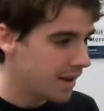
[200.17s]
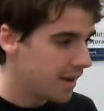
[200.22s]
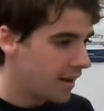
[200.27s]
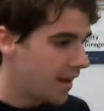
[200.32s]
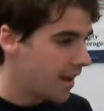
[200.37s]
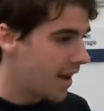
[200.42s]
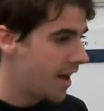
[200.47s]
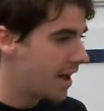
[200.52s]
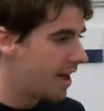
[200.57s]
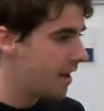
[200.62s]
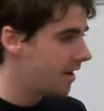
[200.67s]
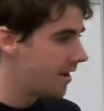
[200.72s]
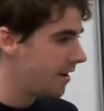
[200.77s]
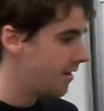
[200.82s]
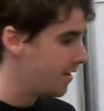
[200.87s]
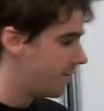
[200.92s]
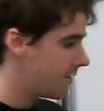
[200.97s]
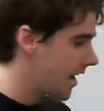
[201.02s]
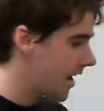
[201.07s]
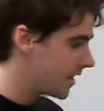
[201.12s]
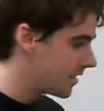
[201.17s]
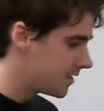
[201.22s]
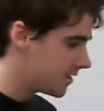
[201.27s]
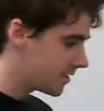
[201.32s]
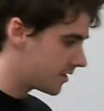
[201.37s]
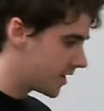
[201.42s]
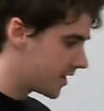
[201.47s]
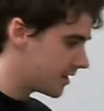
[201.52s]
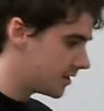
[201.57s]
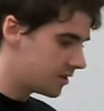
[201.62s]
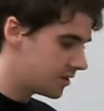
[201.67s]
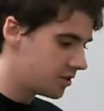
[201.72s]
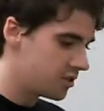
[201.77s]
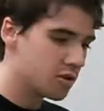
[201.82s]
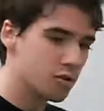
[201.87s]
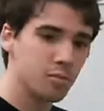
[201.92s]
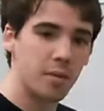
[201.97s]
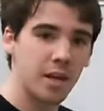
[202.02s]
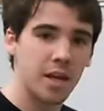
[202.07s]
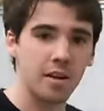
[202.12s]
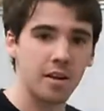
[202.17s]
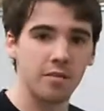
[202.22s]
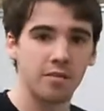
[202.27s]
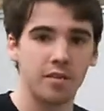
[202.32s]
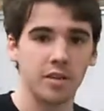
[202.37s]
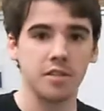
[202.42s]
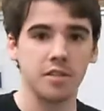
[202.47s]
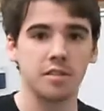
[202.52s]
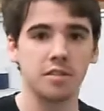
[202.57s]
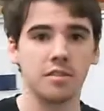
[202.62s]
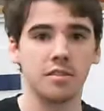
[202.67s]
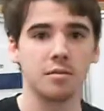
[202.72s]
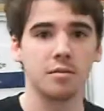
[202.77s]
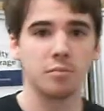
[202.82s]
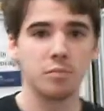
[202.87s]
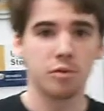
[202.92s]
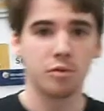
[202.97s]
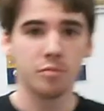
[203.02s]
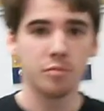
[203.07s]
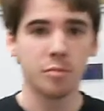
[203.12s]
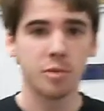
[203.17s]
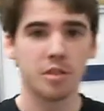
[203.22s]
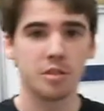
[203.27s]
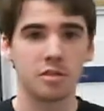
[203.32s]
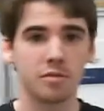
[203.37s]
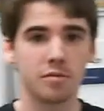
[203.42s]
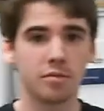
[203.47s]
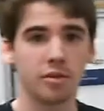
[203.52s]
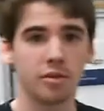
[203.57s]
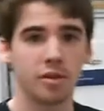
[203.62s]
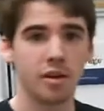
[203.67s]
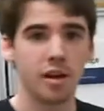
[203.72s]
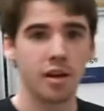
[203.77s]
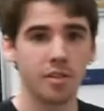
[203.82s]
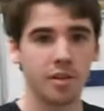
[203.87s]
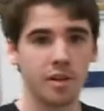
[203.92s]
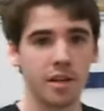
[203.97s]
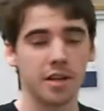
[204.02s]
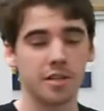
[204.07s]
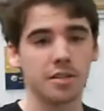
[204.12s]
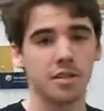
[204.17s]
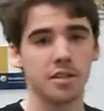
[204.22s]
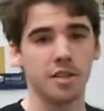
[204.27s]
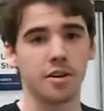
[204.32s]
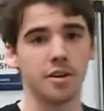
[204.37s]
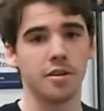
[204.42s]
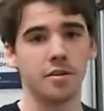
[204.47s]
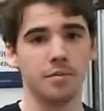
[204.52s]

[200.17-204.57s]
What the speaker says: And that's your main fixes and improvements for the next year.